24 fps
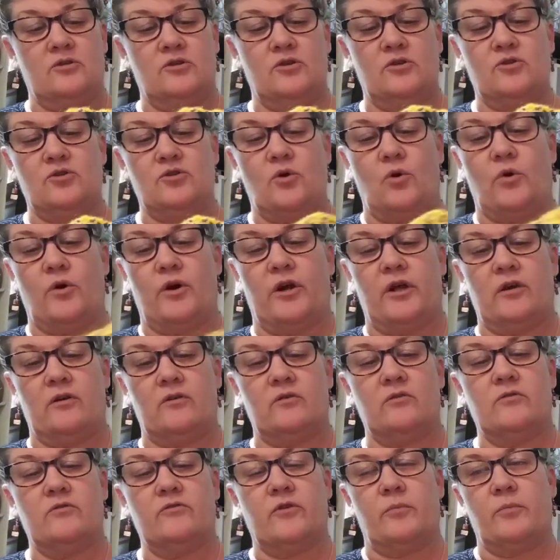
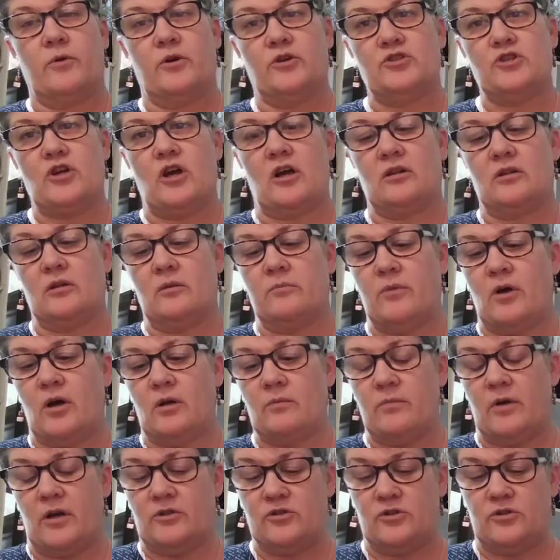tutorial from her chocolate
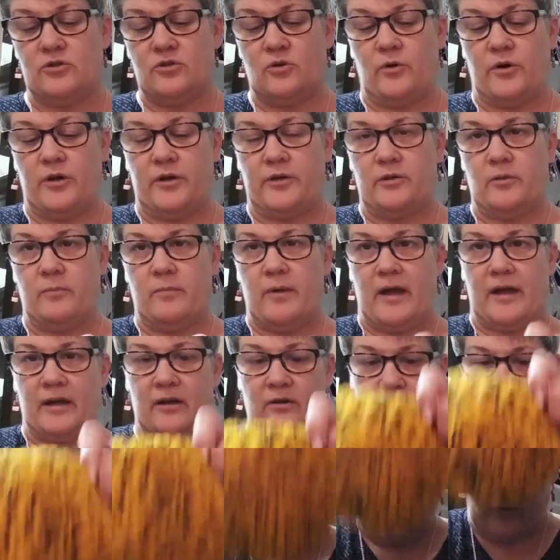bonbon tutorial, the Bag
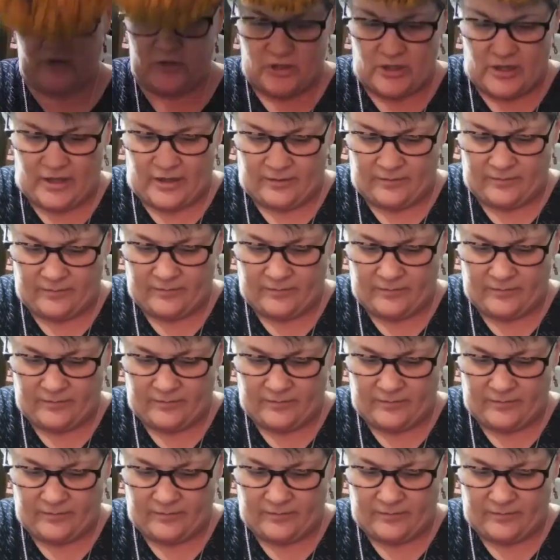O' Day Crochet.